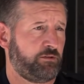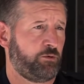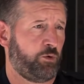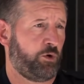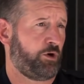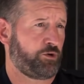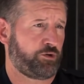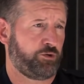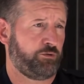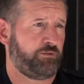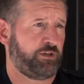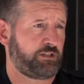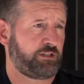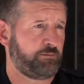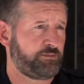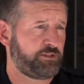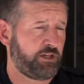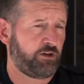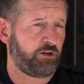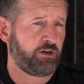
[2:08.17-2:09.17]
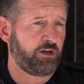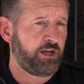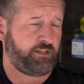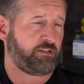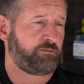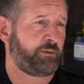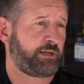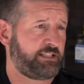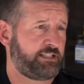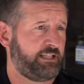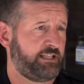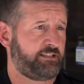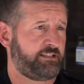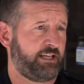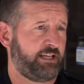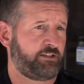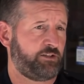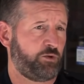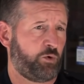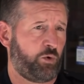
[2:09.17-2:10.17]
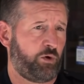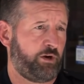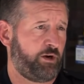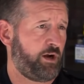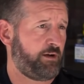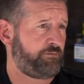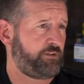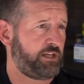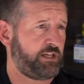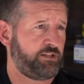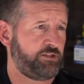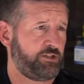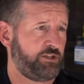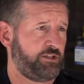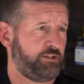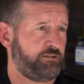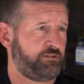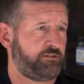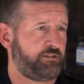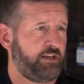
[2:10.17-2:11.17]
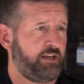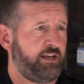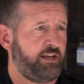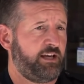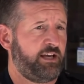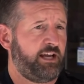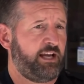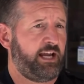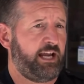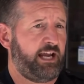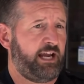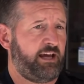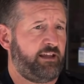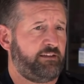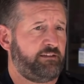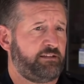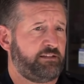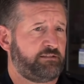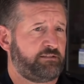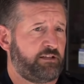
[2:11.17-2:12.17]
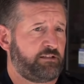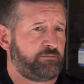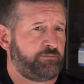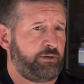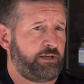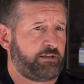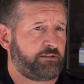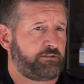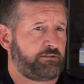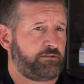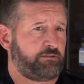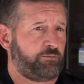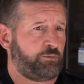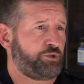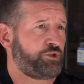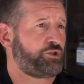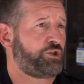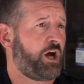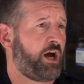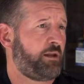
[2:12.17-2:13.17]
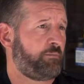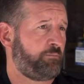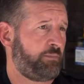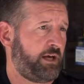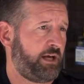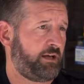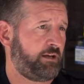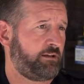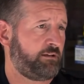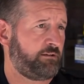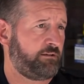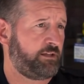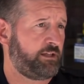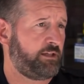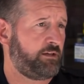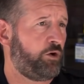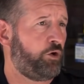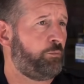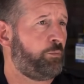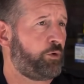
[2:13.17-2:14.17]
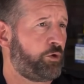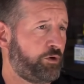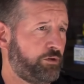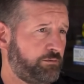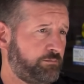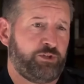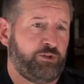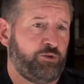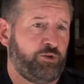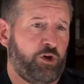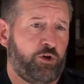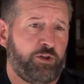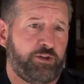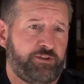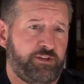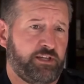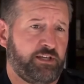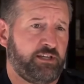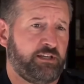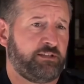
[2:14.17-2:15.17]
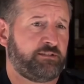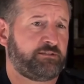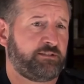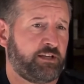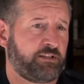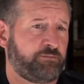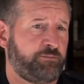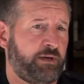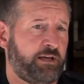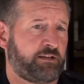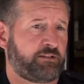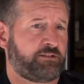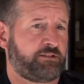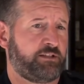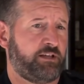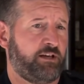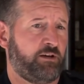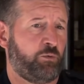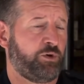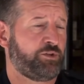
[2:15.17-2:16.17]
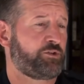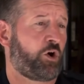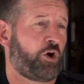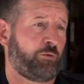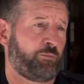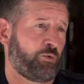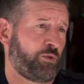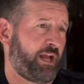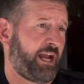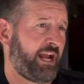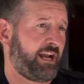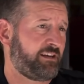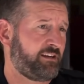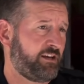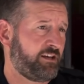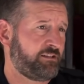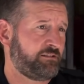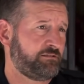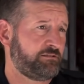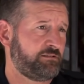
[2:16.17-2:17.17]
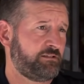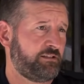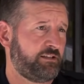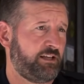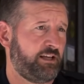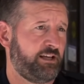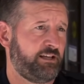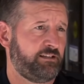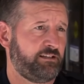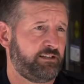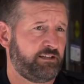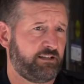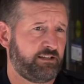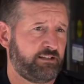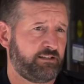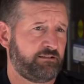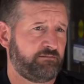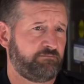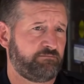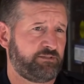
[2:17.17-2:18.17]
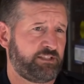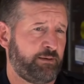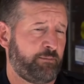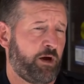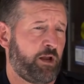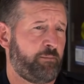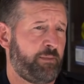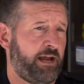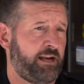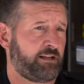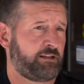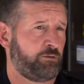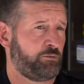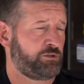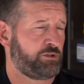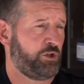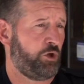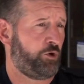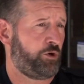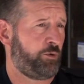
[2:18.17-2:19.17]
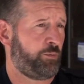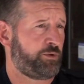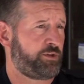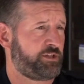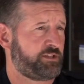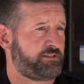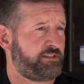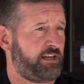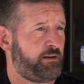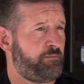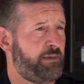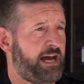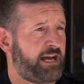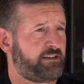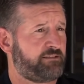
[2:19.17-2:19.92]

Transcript: who are true victims here. The suspect did kick the door in off the hinges and the suspect was shot by the homeowner. We do know that the suspect uh, was armed with a handgun and semi-automatic that was loaded with an extended